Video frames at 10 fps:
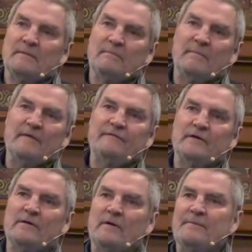
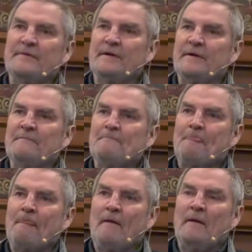buffalo up there.
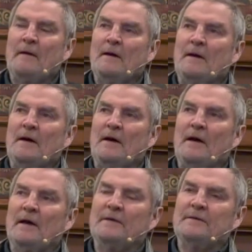
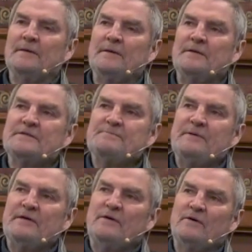And it's
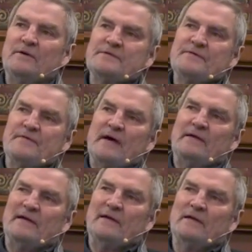because of
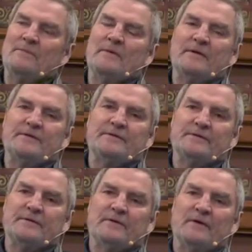that element
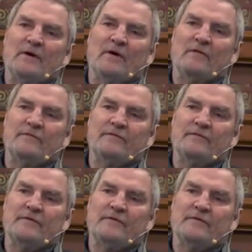of